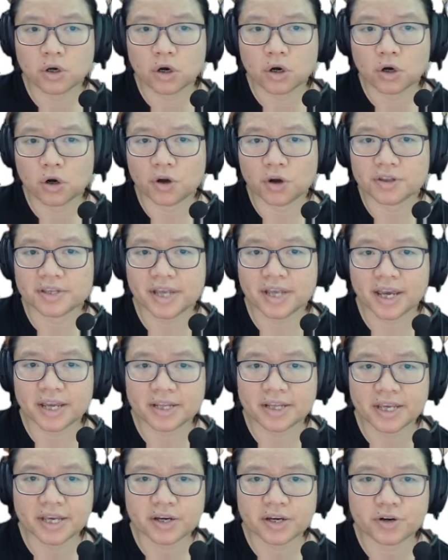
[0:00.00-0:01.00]

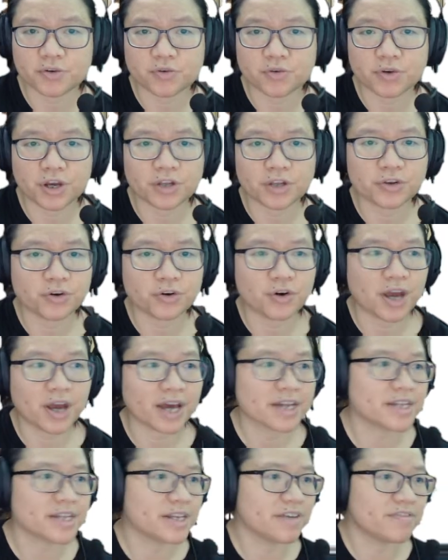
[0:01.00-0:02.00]
containing a
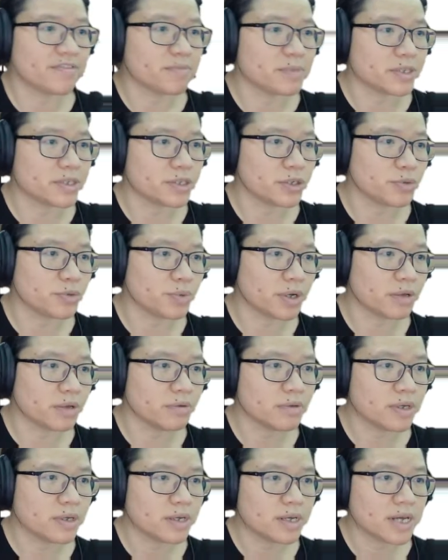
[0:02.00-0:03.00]
radioactive material
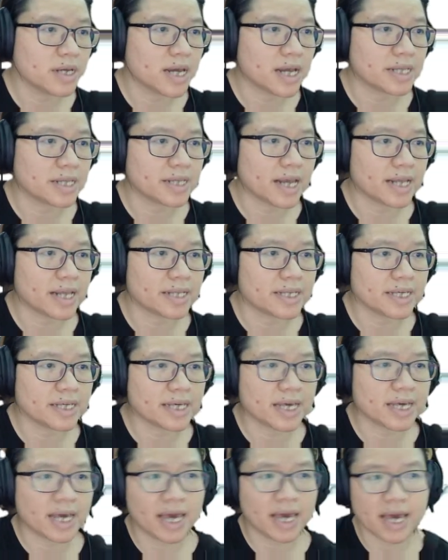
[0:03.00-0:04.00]
that
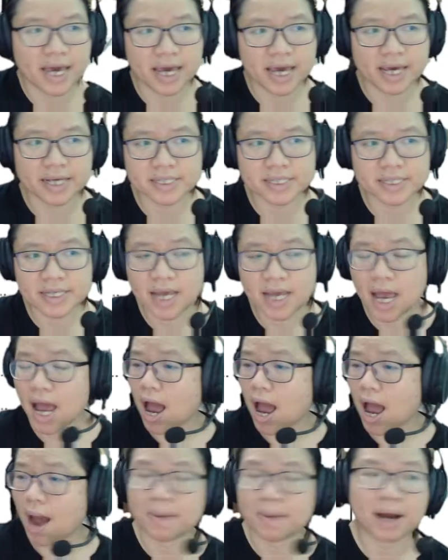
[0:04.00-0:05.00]
decays
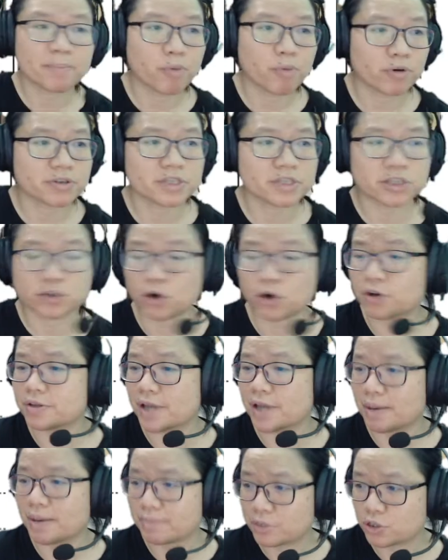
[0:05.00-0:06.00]
by
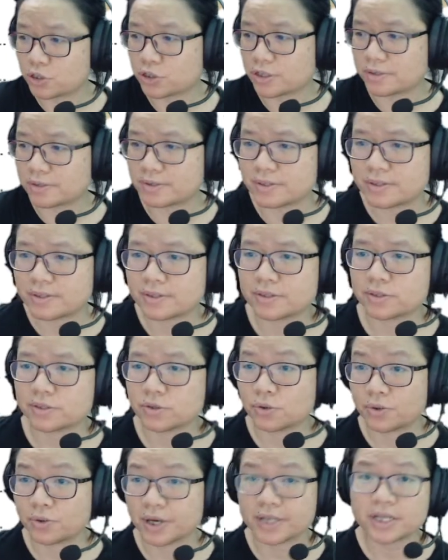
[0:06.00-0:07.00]
positron emission.
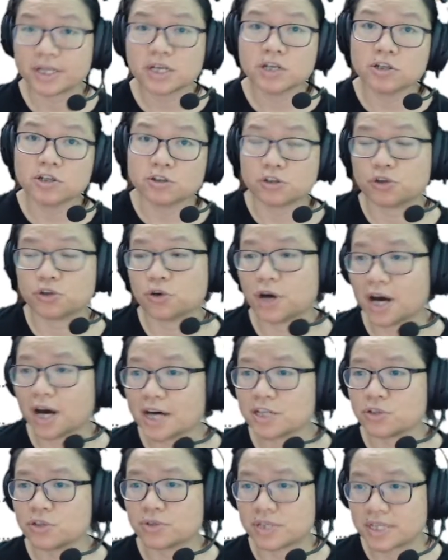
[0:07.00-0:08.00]
All right, so you're
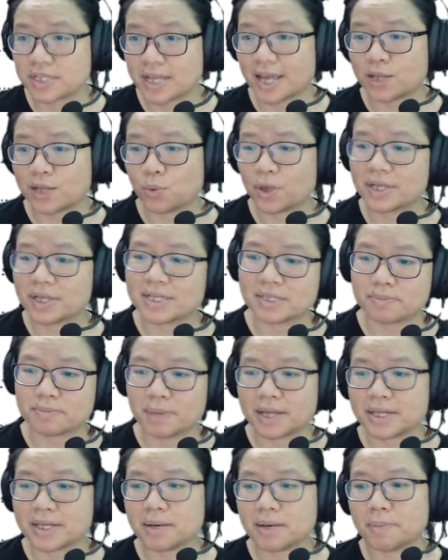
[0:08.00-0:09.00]
asked to state what is
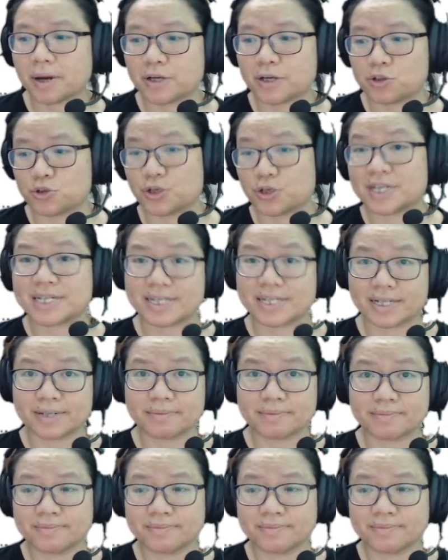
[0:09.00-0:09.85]
meant by a tracer.